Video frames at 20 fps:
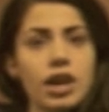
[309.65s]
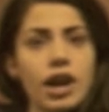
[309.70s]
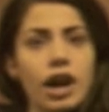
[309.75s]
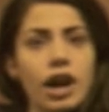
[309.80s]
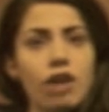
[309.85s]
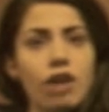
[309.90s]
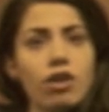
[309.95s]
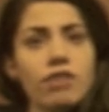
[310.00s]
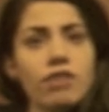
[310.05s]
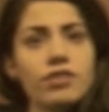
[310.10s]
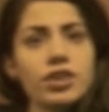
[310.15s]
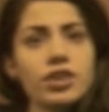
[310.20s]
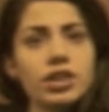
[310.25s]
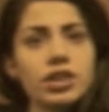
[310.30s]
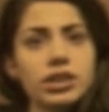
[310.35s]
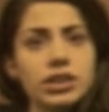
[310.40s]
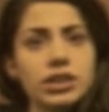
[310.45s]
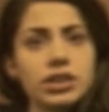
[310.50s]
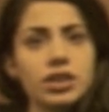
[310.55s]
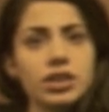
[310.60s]
However,
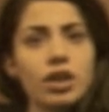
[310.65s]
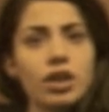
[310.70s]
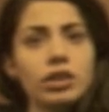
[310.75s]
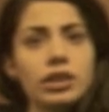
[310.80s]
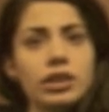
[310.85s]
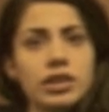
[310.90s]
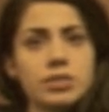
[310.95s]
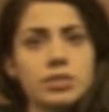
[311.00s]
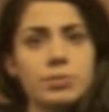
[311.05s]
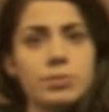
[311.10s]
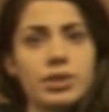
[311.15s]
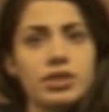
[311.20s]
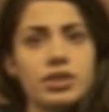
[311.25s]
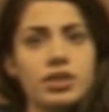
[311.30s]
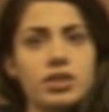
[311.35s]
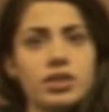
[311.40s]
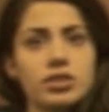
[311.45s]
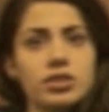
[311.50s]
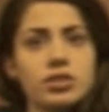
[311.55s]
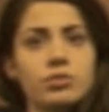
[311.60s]
clinical
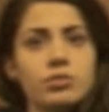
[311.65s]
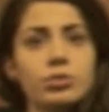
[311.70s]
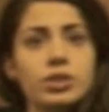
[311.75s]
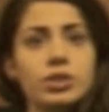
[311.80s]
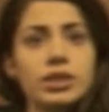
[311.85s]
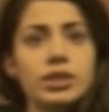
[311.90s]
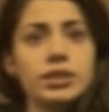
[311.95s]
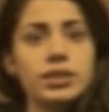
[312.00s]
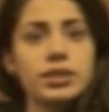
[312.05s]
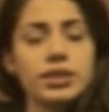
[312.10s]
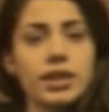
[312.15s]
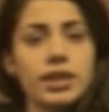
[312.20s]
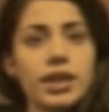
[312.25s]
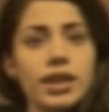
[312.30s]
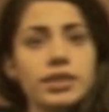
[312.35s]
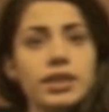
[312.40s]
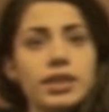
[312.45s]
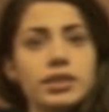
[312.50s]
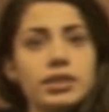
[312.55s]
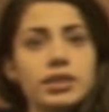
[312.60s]
experience would
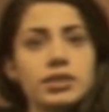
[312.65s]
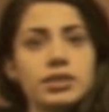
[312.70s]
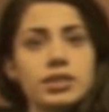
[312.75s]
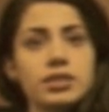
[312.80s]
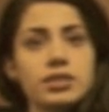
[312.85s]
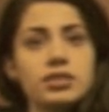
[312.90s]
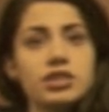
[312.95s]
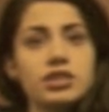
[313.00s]
indicate that it is